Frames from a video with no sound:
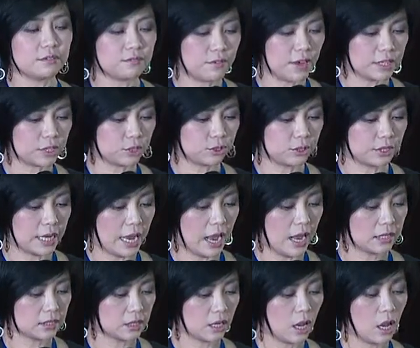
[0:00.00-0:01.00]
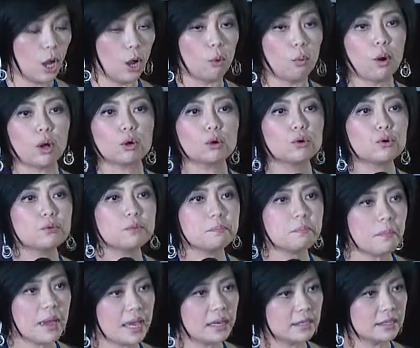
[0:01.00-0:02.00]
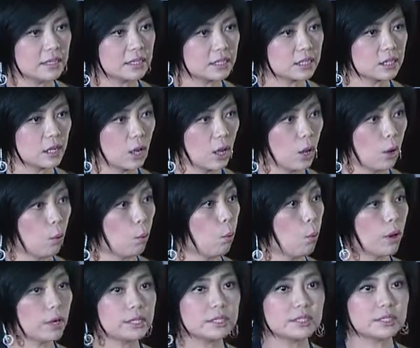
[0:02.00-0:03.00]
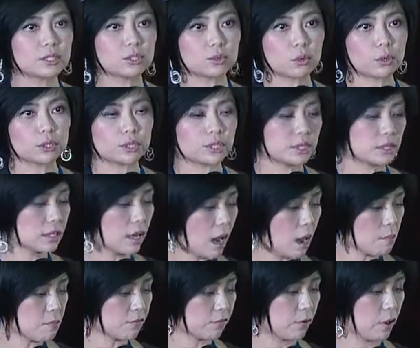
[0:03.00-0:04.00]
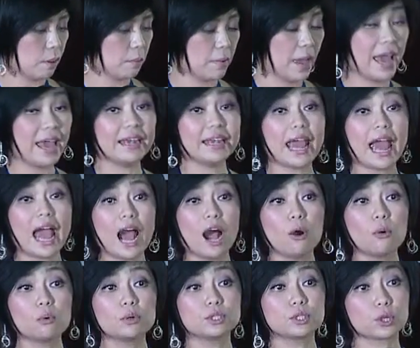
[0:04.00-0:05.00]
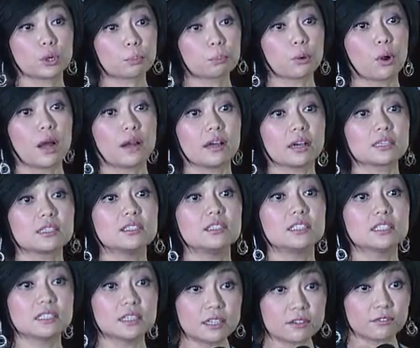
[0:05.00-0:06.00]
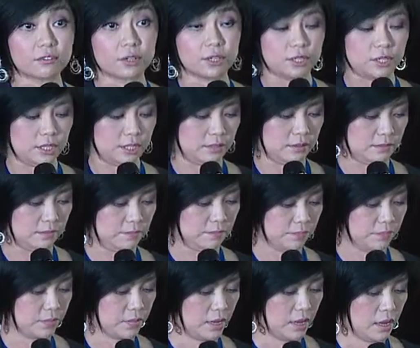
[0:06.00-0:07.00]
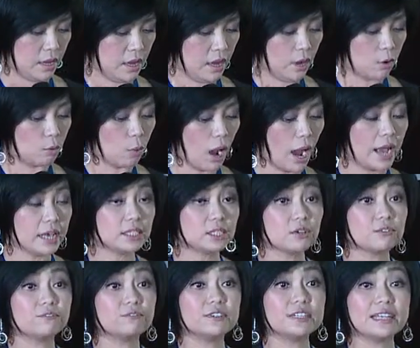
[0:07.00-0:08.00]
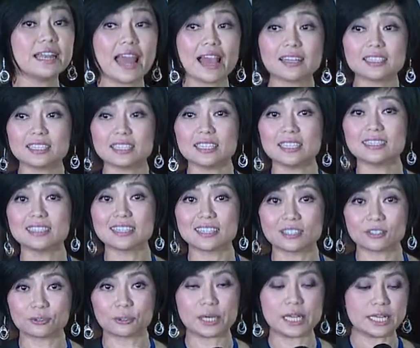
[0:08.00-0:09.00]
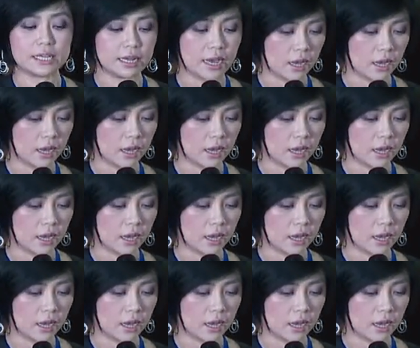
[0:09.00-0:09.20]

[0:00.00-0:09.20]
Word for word: investors ask, well, who made this? Where did the sources come from? And how was your product delivered? Rise of financing the green